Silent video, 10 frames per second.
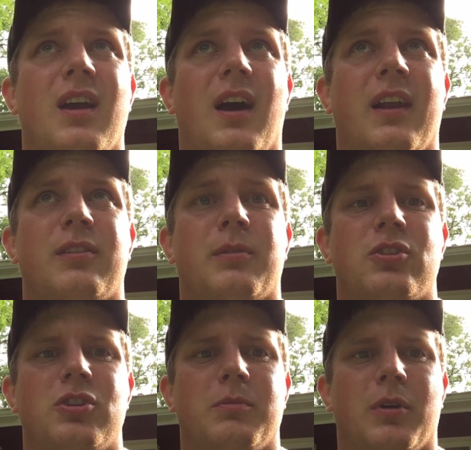I just want to
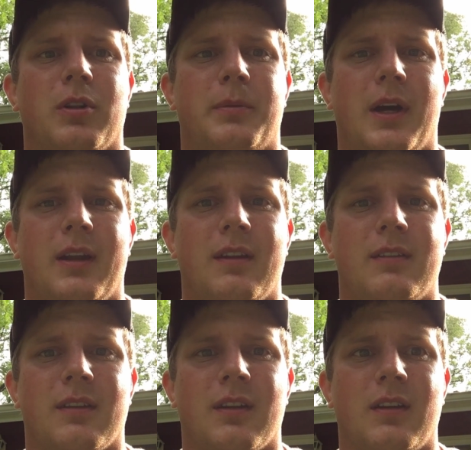shoot both broadheads
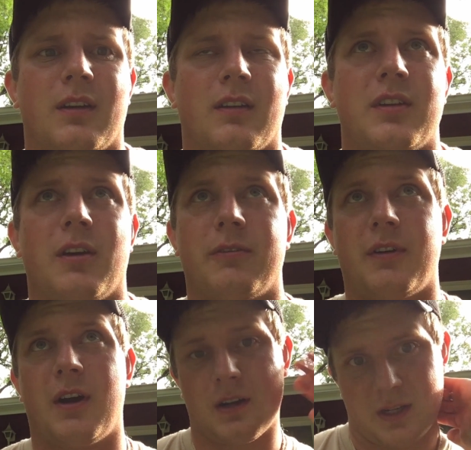in there and see how
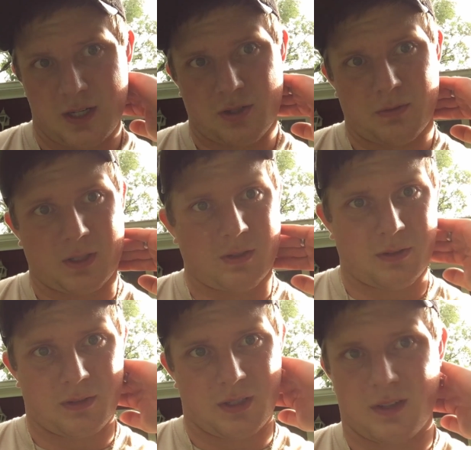far each one
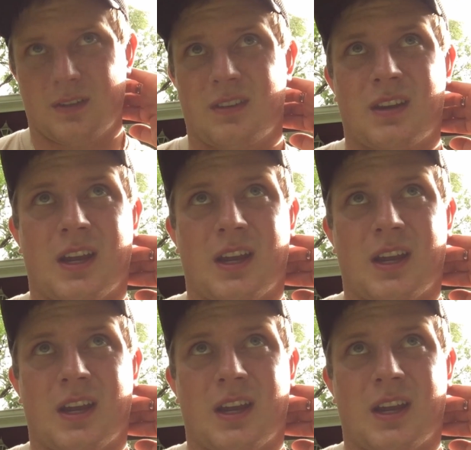goes in.